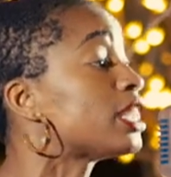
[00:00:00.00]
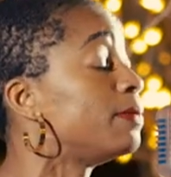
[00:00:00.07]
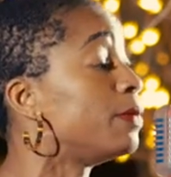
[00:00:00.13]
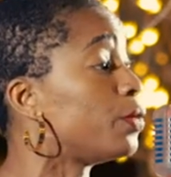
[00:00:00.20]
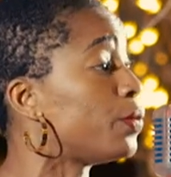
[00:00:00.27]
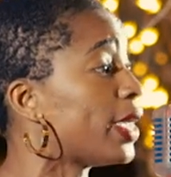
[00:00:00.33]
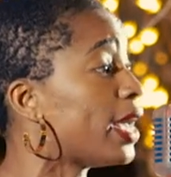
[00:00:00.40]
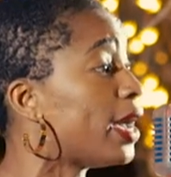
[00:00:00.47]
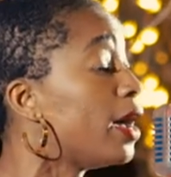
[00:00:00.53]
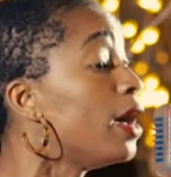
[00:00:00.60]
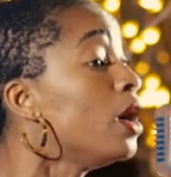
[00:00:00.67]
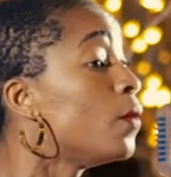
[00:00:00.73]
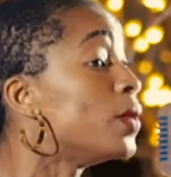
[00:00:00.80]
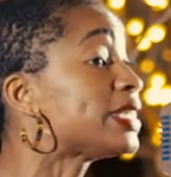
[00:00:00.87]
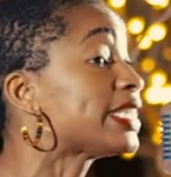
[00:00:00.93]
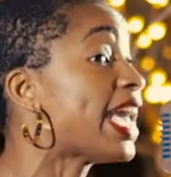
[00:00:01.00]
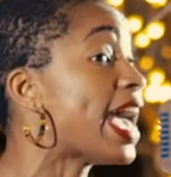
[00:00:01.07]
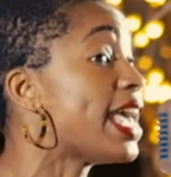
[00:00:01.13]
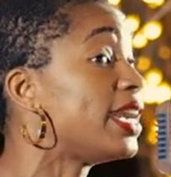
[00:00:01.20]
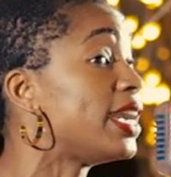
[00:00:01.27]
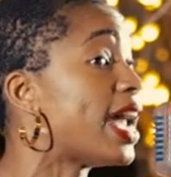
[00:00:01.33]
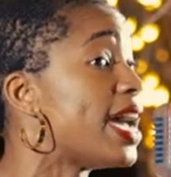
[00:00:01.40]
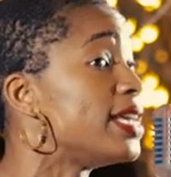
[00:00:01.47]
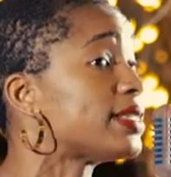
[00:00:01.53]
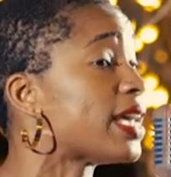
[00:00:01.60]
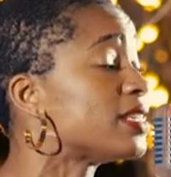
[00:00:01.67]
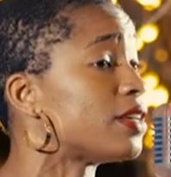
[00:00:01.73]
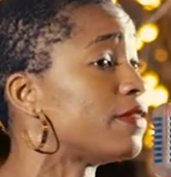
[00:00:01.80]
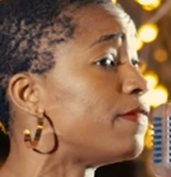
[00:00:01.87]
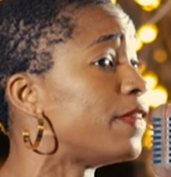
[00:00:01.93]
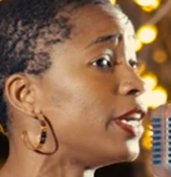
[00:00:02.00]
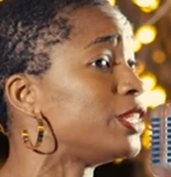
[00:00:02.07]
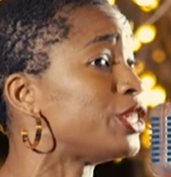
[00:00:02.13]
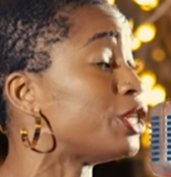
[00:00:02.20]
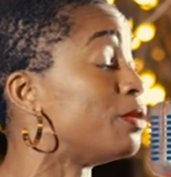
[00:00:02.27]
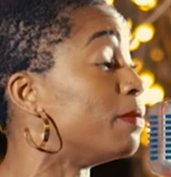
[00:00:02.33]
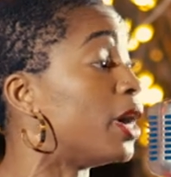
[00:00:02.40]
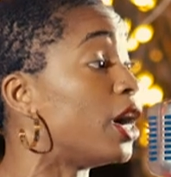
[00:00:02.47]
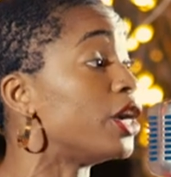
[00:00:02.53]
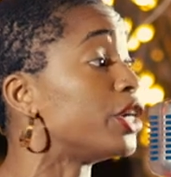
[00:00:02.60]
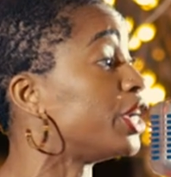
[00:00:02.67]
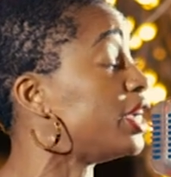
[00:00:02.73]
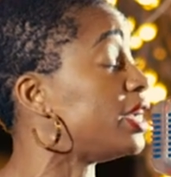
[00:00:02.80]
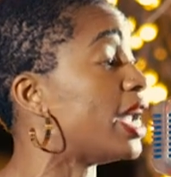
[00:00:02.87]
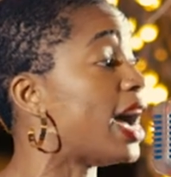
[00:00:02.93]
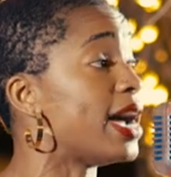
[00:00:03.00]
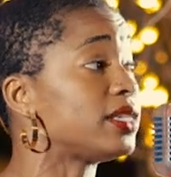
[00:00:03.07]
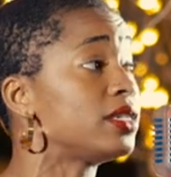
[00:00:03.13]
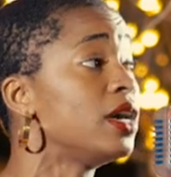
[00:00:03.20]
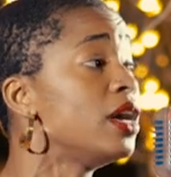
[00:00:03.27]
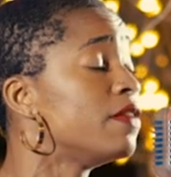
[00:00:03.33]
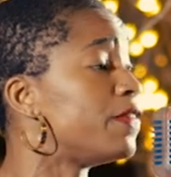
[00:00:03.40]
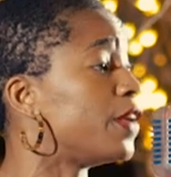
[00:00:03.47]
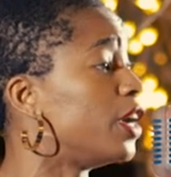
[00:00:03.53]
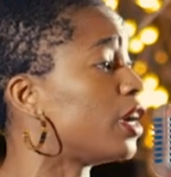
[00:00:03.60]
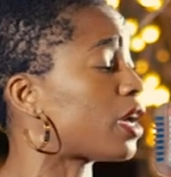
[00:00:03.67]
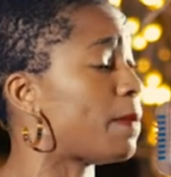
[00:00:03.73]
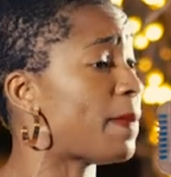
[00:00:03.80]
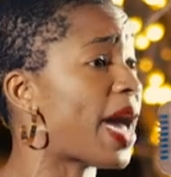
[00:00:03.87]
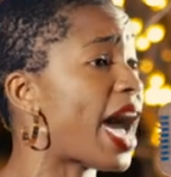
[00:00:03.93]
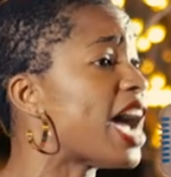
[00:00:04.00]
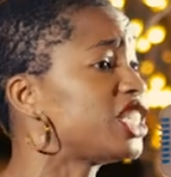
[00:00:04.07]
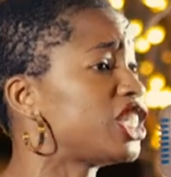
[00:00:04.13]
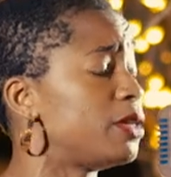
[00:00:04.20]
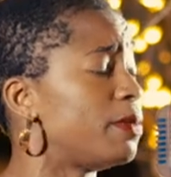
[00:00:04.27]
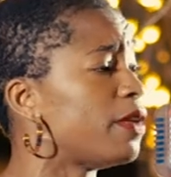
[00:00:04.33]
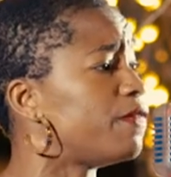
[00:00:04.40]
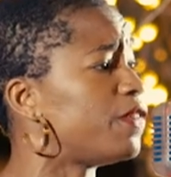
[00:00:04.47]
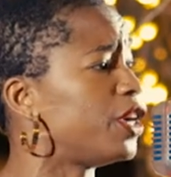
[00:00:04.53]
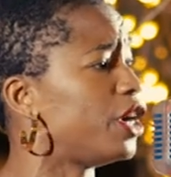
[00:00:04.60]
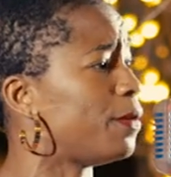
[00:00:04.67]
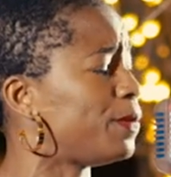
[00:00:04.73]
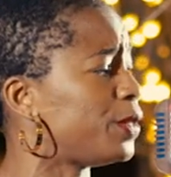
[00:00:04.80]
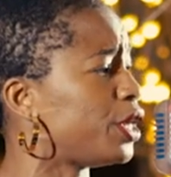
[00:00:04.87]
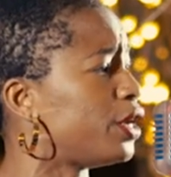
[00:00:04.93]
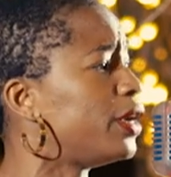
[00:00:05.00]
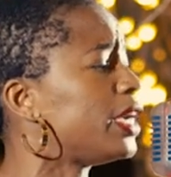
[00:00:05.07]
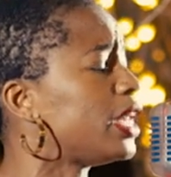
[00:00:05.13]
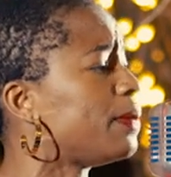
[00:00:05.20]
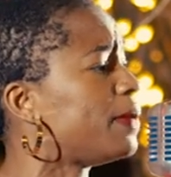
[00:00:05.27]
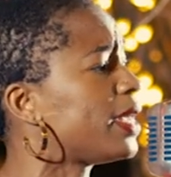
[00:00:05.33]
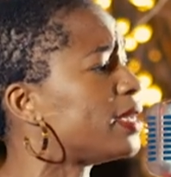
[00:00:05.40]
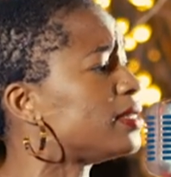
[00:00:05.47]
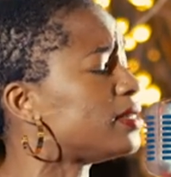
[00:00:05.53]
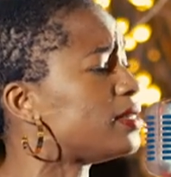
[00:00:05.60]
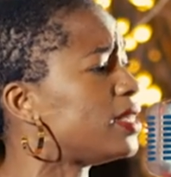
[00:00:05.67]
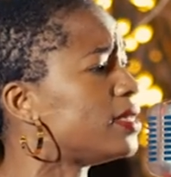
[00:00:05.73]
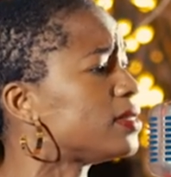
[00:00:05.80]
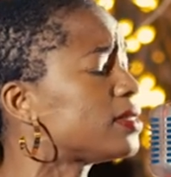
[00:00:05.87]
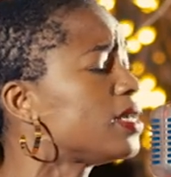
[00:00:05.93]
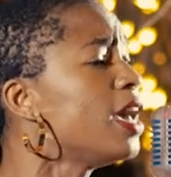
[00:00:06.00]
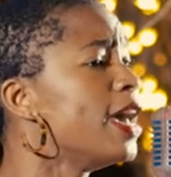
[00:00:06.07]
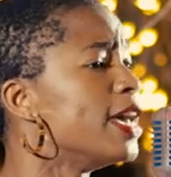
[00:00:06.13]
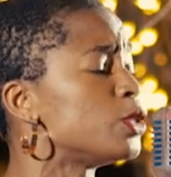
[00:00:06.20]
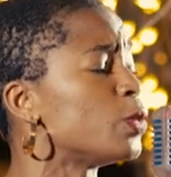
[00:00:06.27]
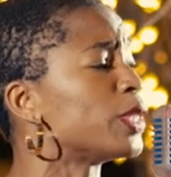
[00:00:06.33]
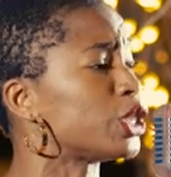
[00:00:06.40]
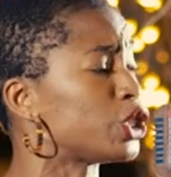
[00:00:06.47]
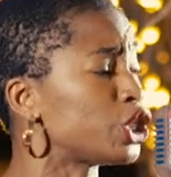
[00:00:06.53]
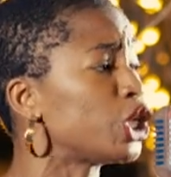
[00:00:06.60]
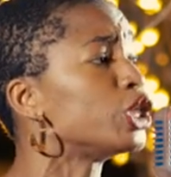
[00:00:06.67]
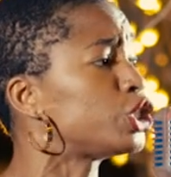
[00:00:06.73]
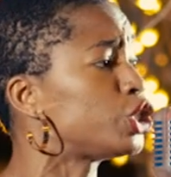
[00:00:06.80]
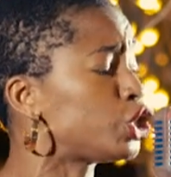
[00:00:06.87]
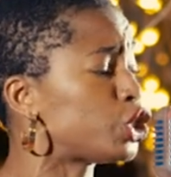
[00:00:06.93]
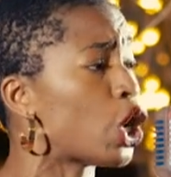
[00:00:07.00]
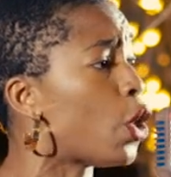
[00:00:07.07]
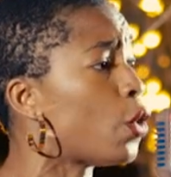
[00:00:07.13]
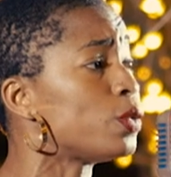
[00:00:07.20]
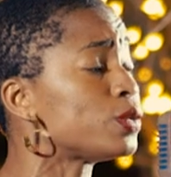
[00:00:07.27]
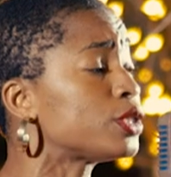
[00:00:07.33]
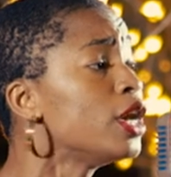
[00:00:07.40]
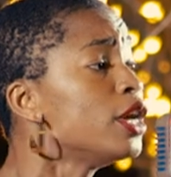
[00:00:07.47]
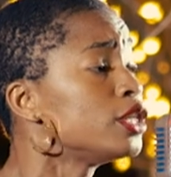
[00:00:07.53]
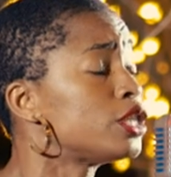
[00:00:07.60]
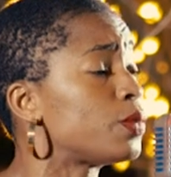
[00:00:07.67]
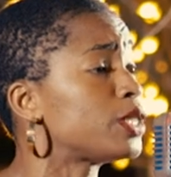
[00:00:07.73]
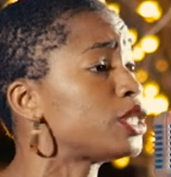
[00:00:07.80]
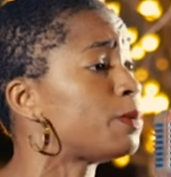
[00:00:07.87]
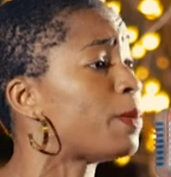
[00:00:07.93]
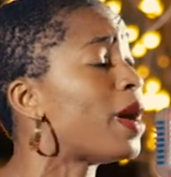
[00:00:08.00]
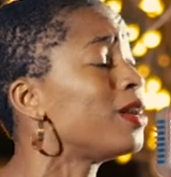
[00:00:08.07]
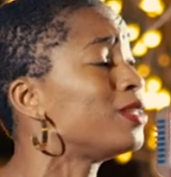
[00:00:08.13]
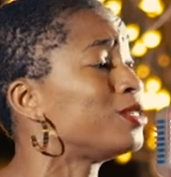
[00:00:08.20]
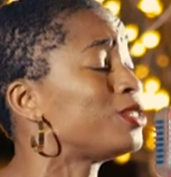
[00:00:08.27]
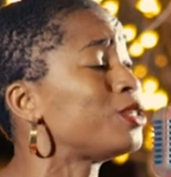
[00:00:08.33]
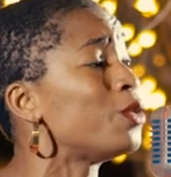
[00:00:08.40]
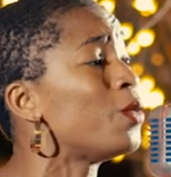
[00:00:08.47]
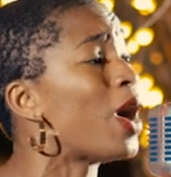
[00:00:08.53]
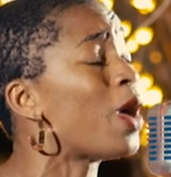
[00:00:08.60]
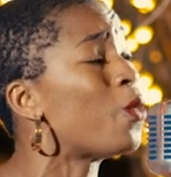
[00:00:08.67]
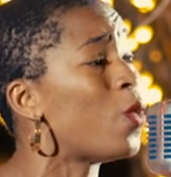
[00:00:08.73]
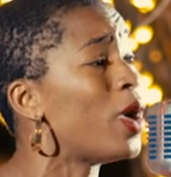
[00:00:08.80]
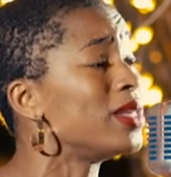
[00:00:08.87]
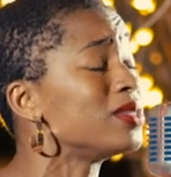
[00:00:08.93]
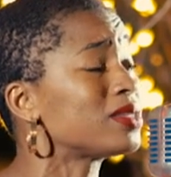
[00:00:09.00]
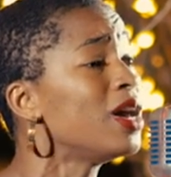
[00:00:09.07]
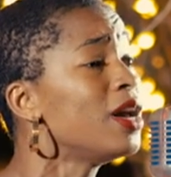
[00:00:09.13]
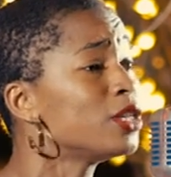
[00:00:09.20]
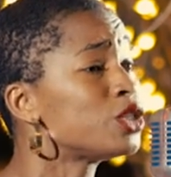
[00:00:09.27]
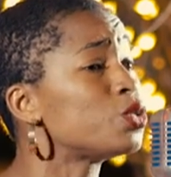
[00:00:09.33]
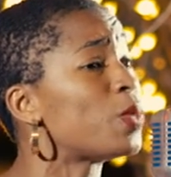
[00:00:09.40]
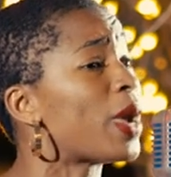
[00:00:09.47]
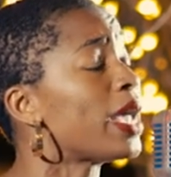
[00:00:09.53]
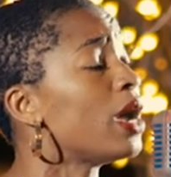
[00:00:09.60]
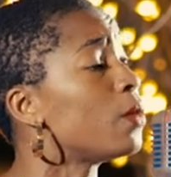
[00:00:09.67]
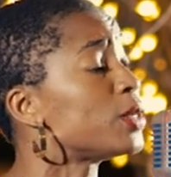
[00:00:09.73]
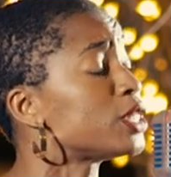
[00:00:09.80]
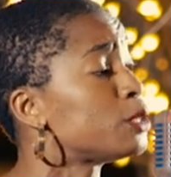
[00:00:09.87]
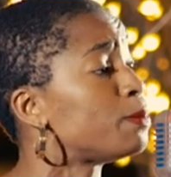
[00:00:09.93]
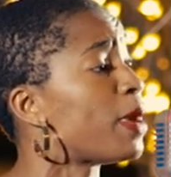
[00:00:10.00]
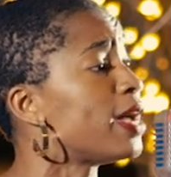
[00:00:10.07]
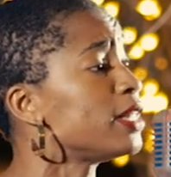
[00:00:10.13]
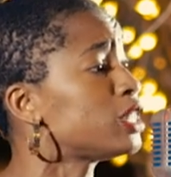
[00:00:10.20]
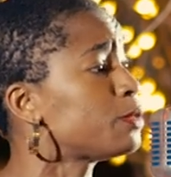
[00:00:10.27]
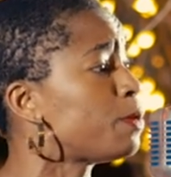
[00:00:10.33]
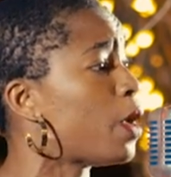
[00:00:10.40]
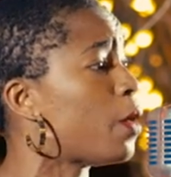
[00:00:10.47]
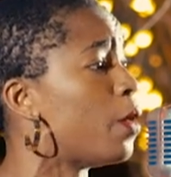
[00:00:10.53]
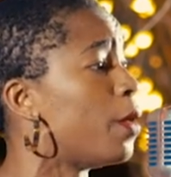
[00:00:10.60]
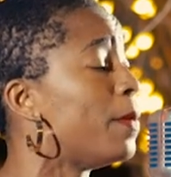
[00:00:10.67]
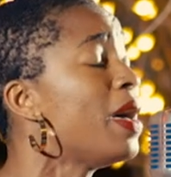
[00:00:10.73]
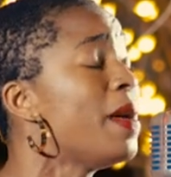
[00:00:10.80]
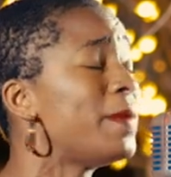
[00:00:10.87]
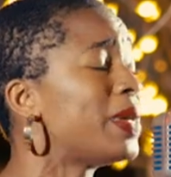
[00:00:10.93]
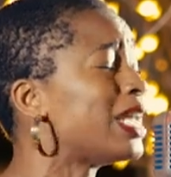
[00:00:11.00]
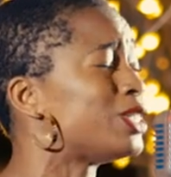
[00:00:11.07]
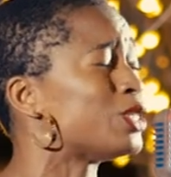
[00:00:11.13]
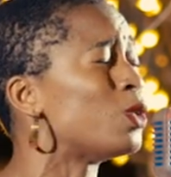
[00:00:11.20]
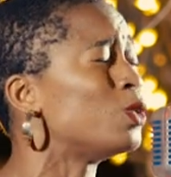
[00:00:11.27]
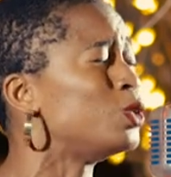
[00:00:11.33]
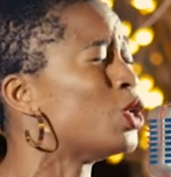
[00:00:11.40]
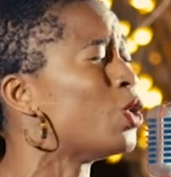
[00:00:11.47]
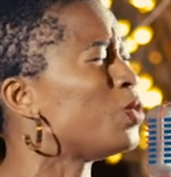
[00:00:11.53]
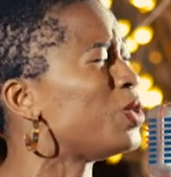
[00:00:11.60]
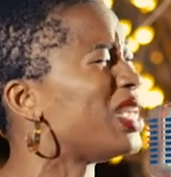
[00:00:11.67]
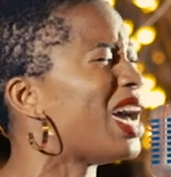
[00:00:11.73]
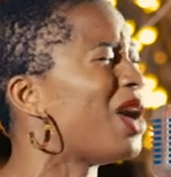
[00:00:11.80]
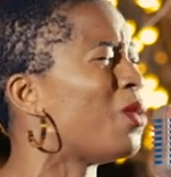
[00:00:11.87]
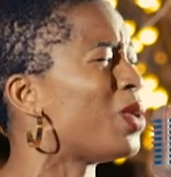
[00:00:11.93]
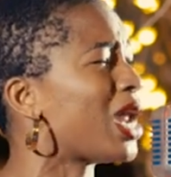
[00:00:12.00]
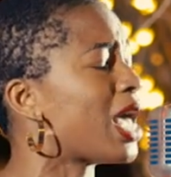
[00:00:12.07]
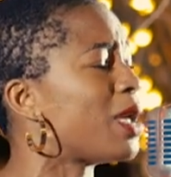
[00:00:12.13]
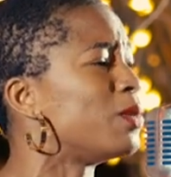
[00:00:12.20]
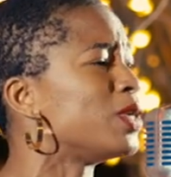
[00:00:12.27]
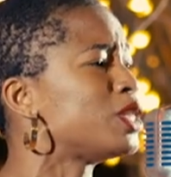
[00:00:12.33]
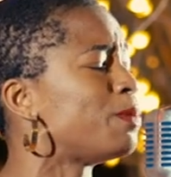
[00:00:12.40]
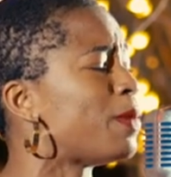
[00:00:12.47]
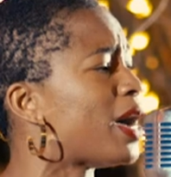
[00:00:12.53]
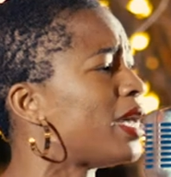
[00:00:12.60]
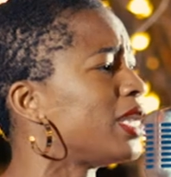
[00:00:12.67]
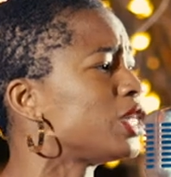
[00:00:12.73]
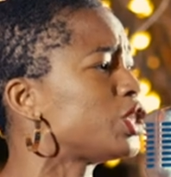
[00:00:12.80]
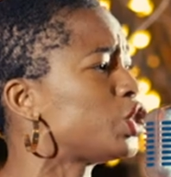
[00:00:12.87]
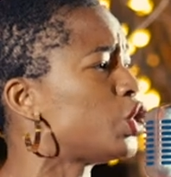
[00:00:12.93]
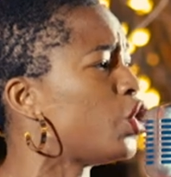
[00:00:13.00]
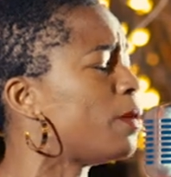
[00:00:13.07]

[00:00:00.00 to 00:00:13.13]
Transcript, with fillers: Maria was canonized as a virgin martyr, not for her compassion, but for her purity, because this is what the church chose to respond to. I want to write a response poem, but I don't know yet what I am responding to.